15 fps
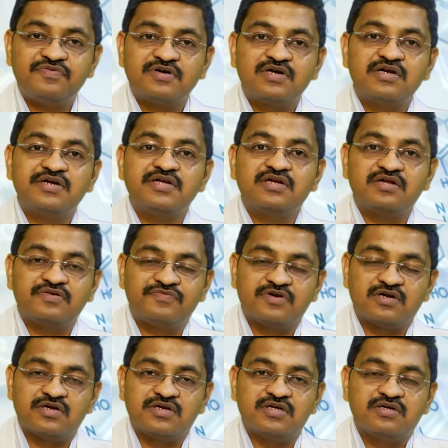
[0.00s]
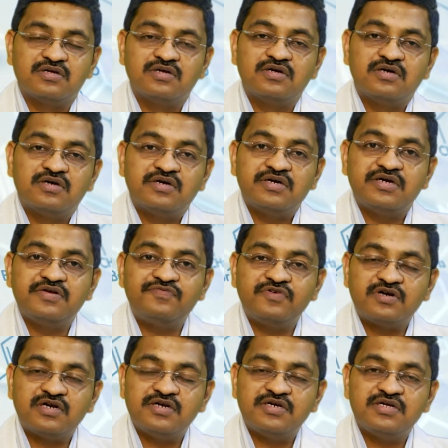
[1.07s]
fertility and infertility?
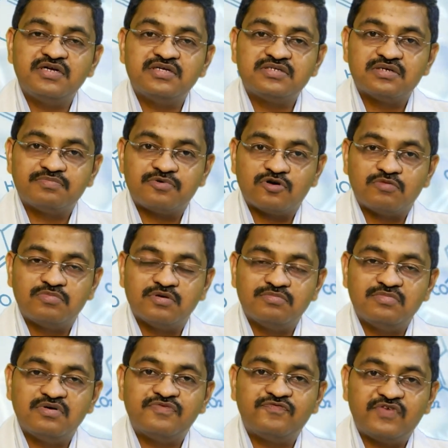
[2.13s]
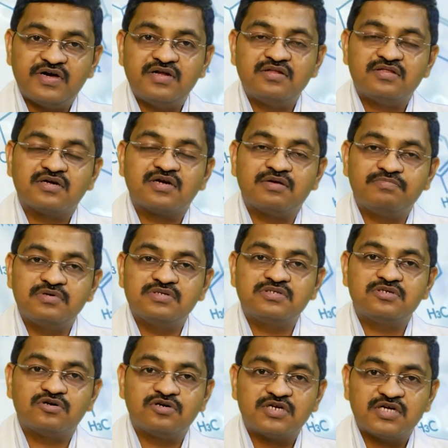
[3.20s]
Infertility is a problem where the couple is
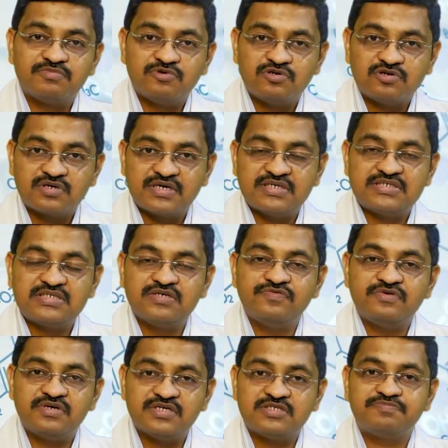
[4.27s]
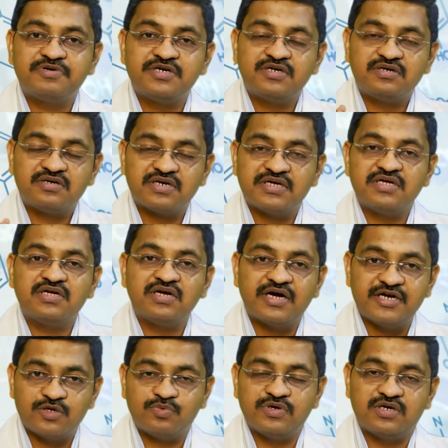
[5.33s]
not able to conceive despite trying
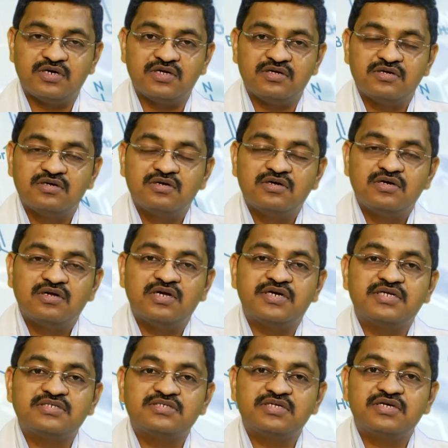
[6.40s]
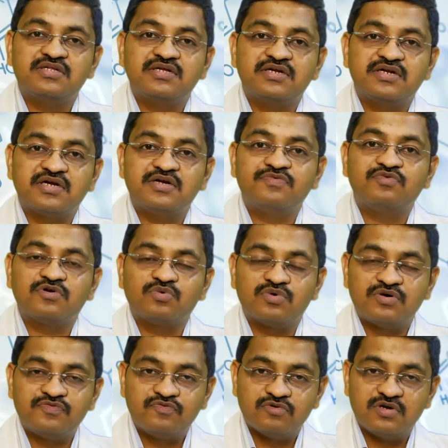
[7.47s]
adequately. Let us say they tried for
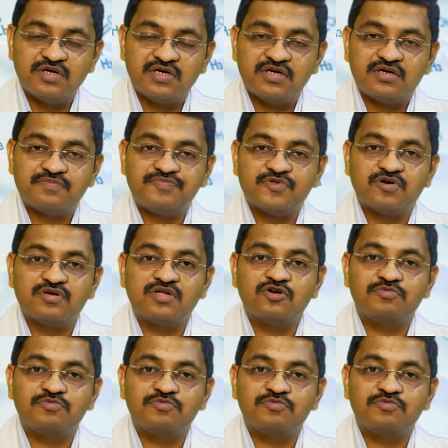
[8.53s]
1 full year, or they